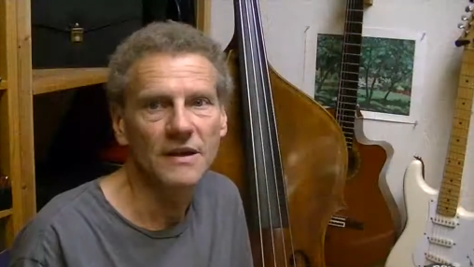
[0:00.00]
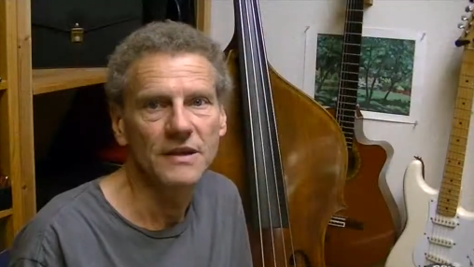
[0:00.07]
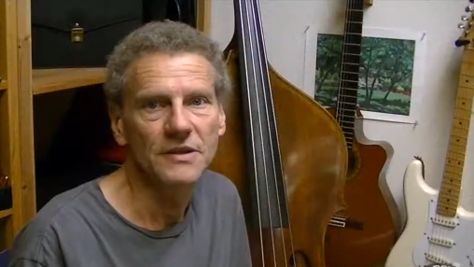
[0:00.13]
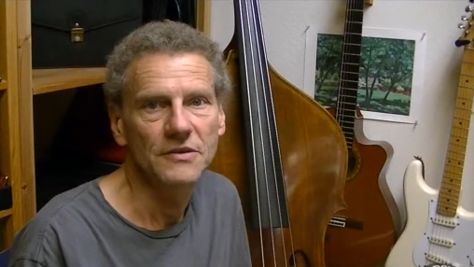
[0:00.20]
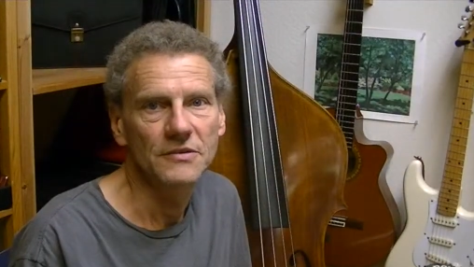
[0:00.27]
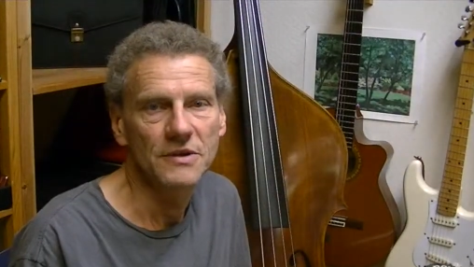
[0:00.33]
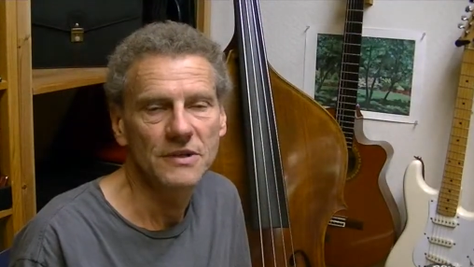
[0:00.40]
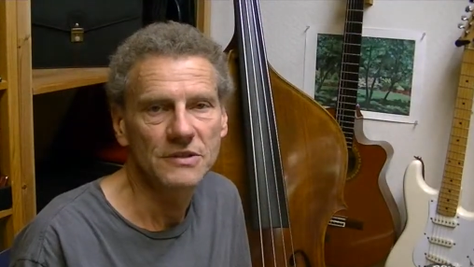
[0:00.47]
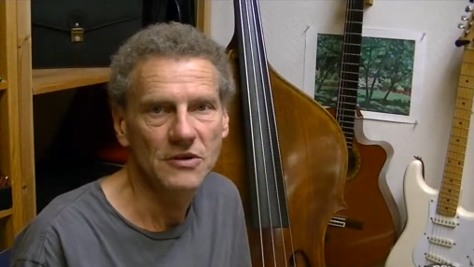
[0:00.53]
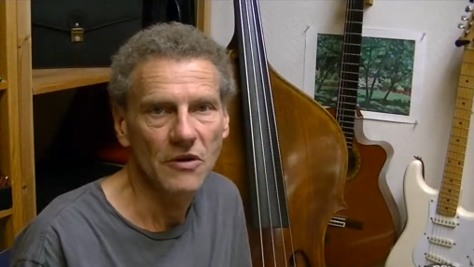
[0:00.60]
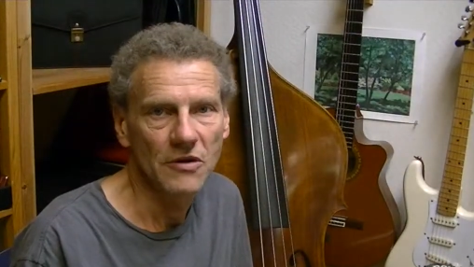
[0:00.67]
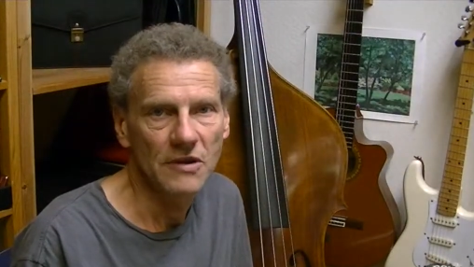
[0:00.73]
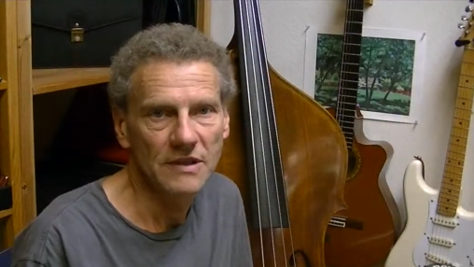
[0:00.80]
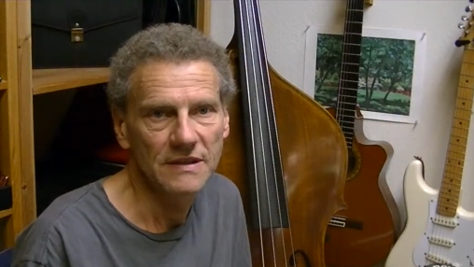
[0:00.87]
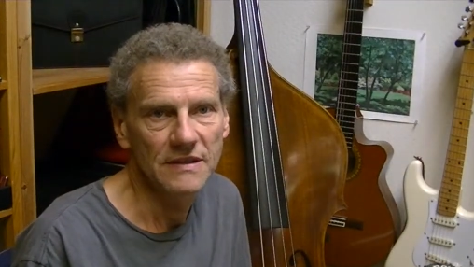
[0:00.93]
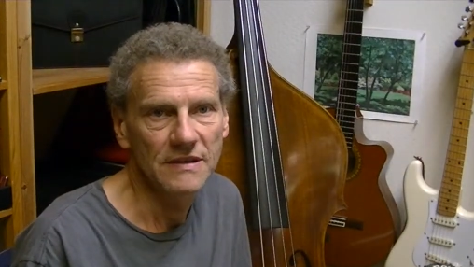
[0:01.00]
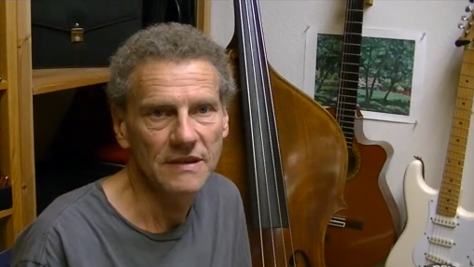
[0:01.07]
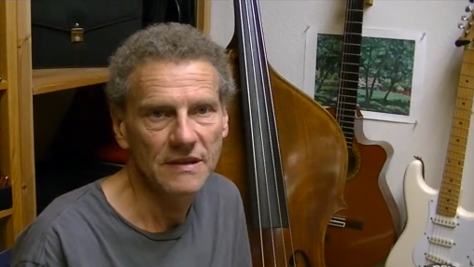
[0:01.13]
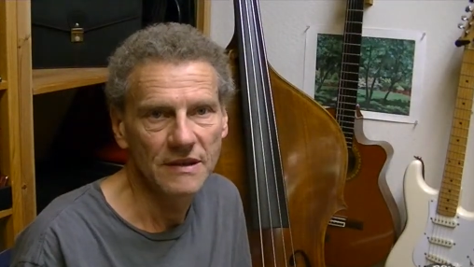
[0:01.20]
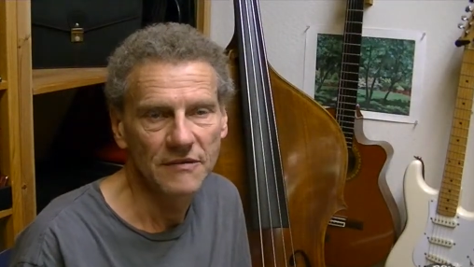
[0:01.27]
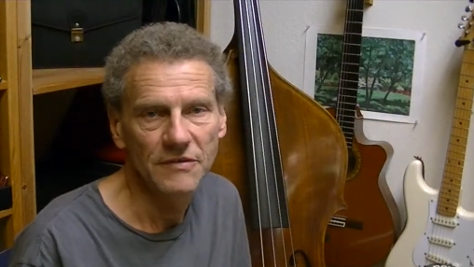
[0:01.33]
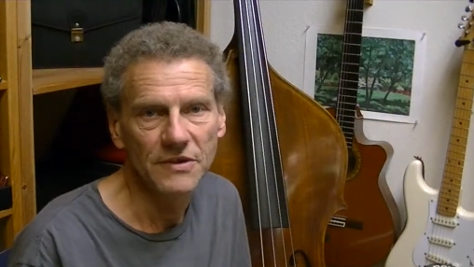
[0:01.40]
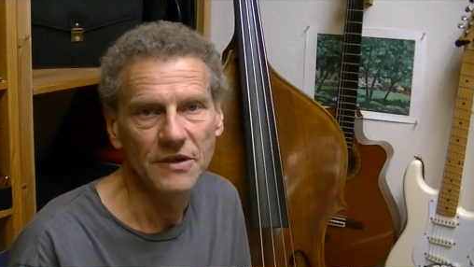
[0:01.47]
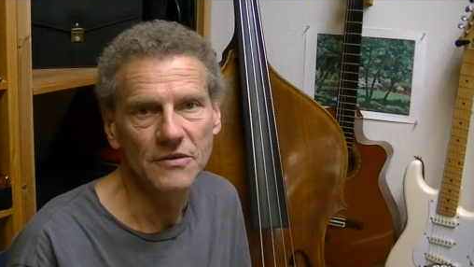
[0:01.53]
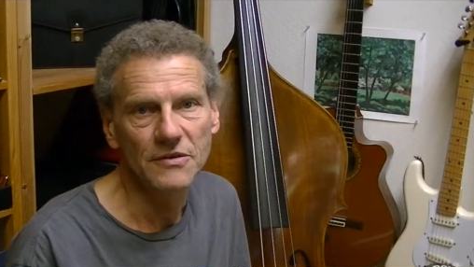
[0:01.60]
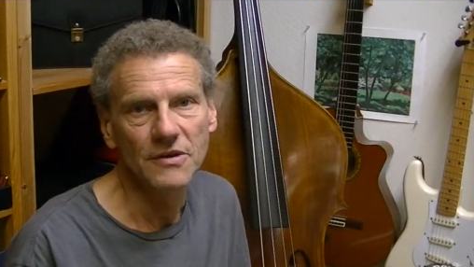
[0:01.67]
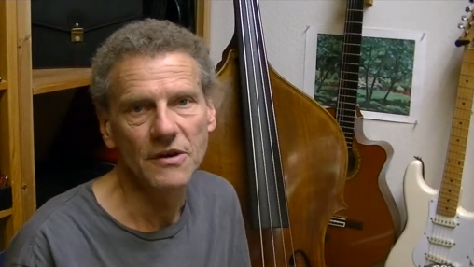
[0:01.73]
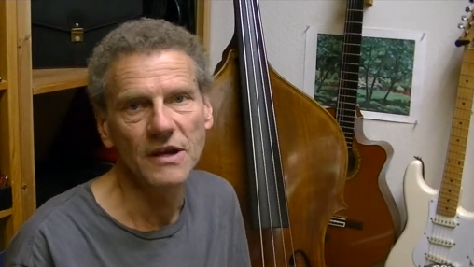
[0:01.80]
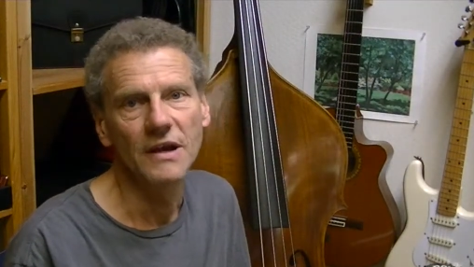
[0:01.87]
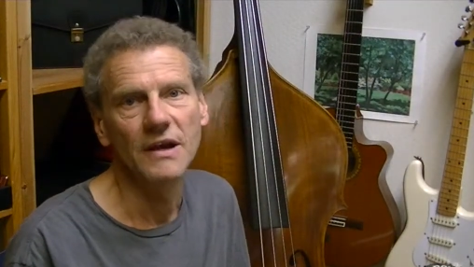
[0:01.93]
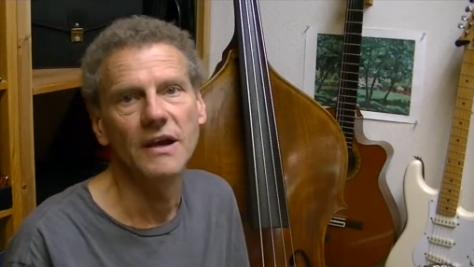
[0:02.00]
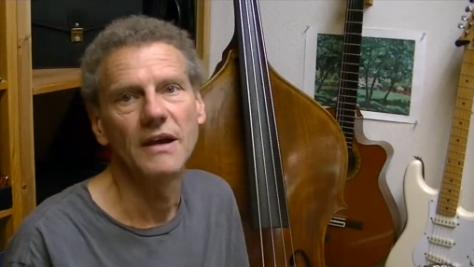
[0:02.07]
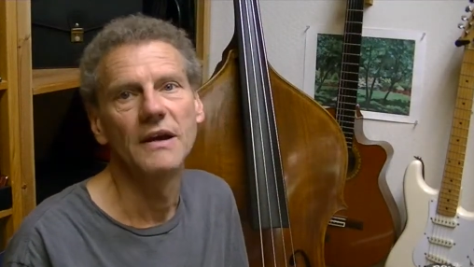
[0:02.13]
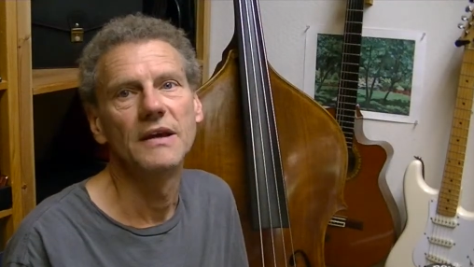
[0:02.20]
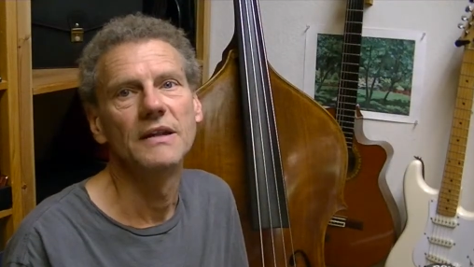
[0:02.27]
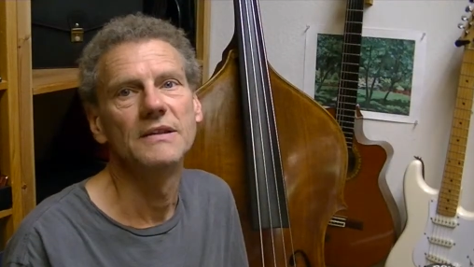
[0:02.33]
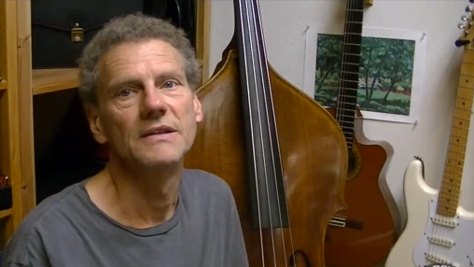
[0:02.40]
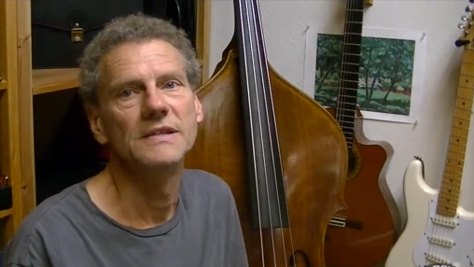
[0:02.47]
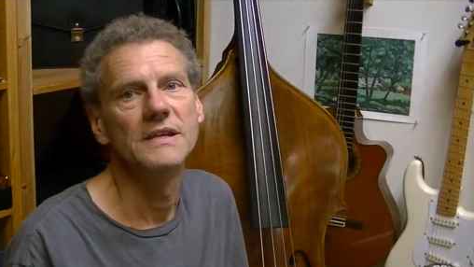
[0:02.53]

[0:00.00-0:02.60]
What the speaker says: you enjoyed the interview, and